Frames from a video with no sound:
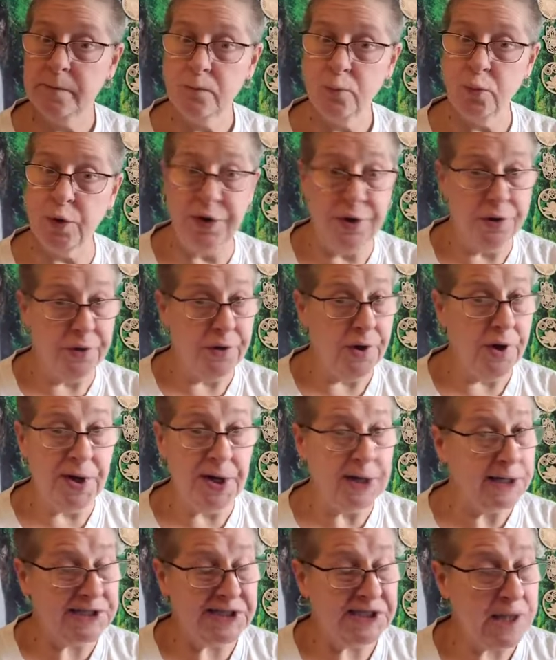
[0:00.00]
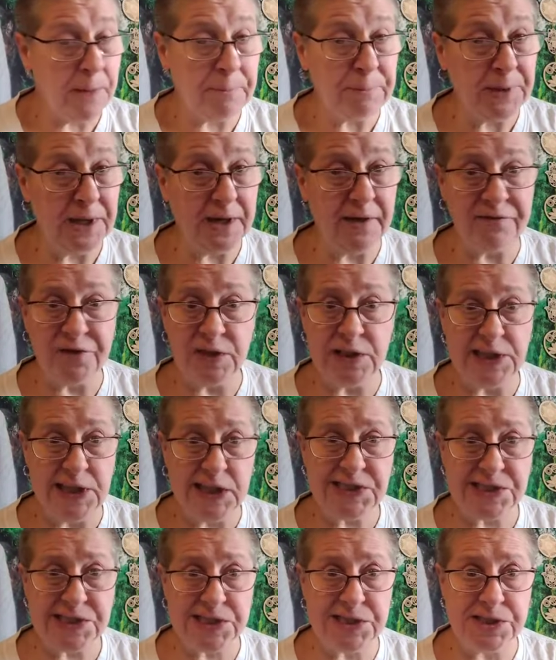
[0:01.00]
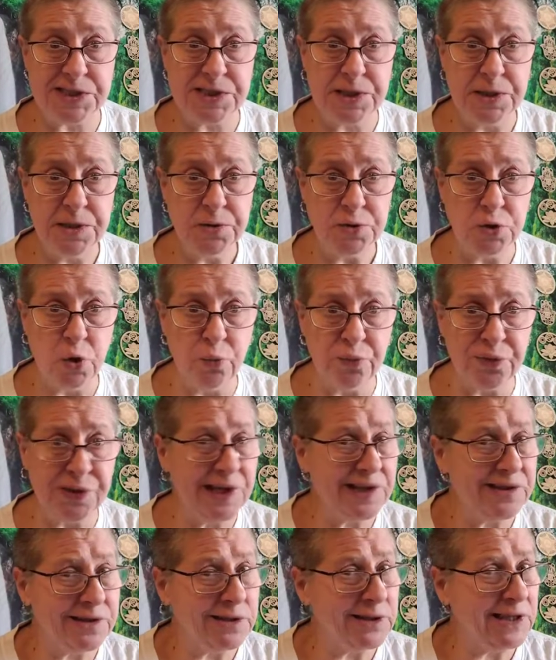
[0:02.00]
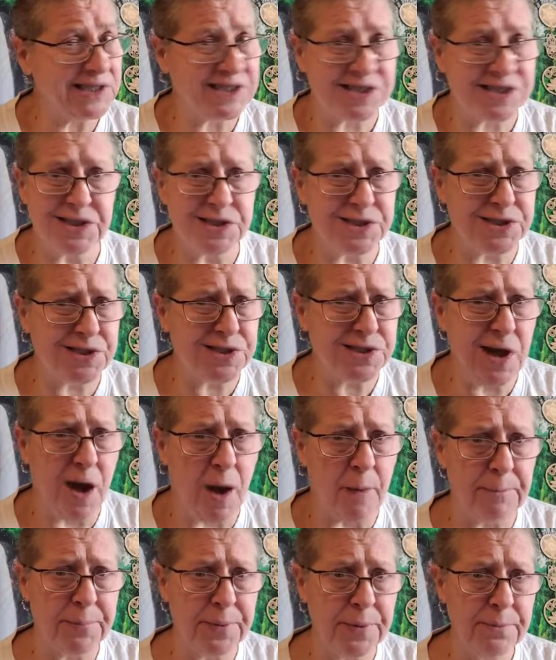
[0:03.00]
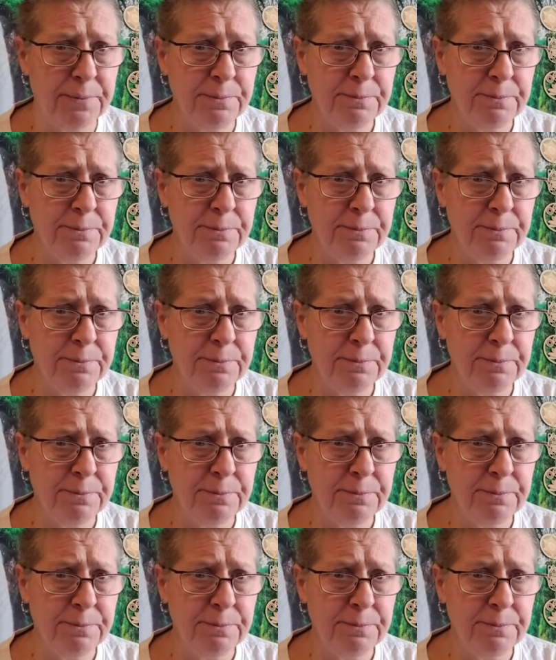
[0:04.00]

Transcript: When you're not accepting of the lessons, don't think the lessons stop.